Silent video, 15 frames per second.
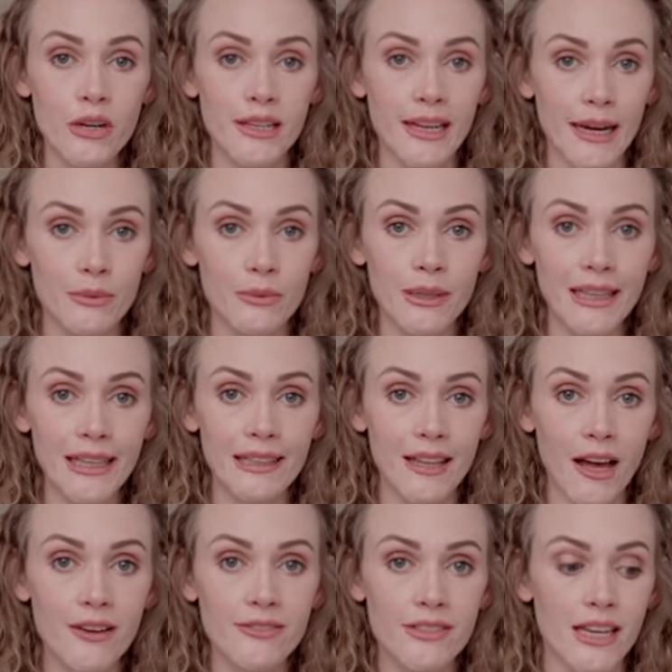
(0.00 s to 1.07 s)
I really
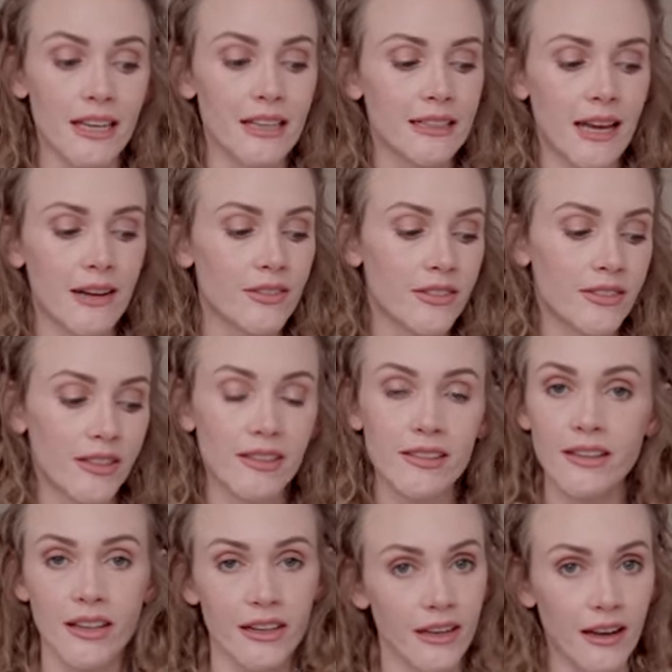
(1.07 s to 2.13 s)
loved it, and ever since
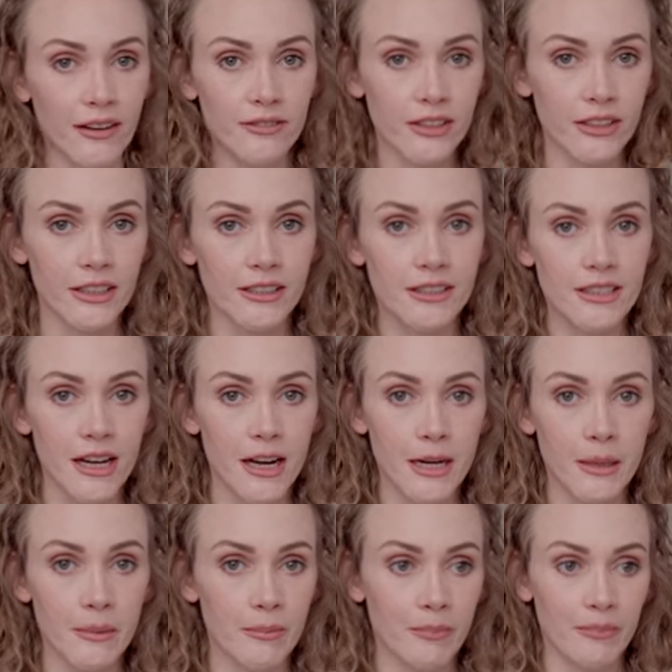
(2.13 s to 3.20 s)
then, every
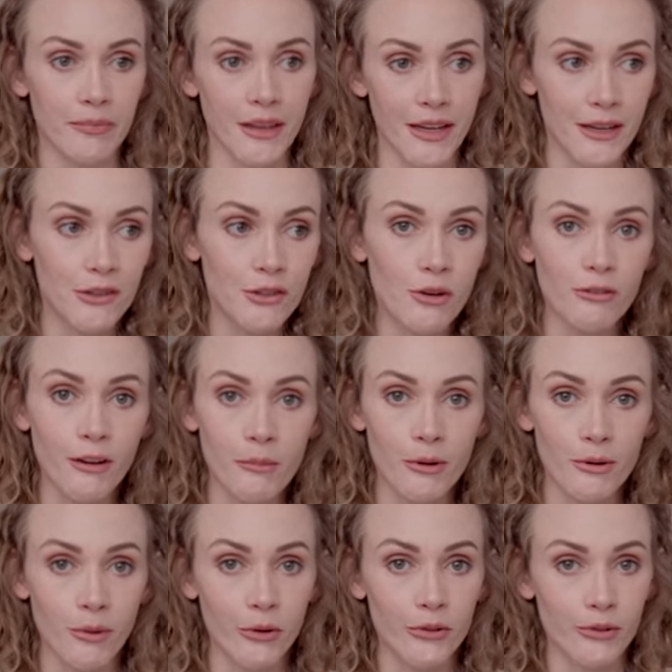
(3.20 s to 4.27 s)
time like
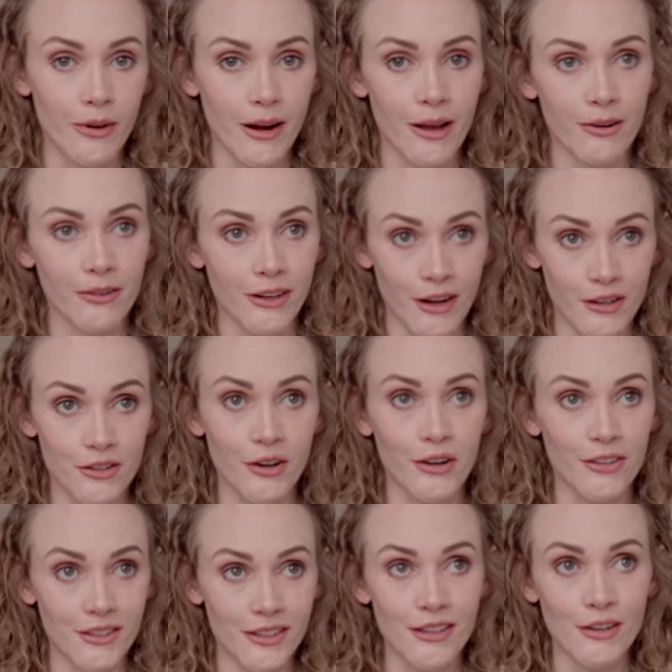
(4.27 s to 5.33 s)
November rolls around and I
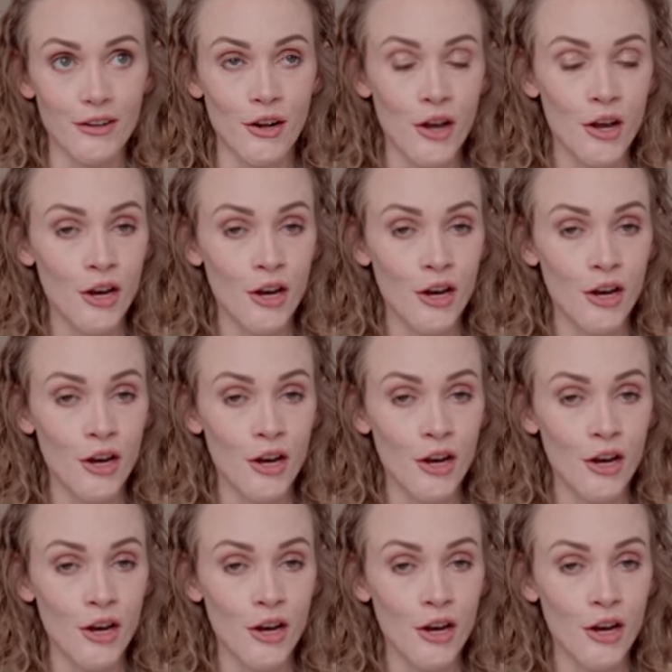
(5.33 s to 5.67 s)
start seeing